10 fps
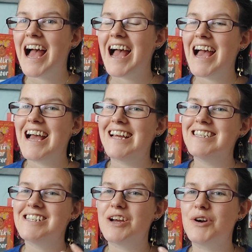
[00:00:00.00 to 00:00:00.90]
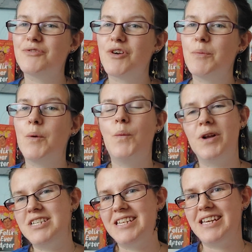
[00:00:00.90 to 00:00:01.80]
and from
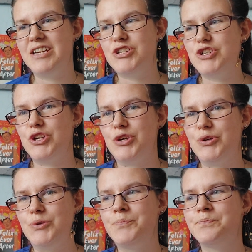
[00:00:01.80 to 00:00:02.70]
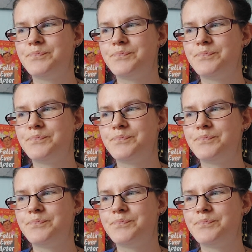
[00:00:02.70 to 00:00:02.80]
wanting to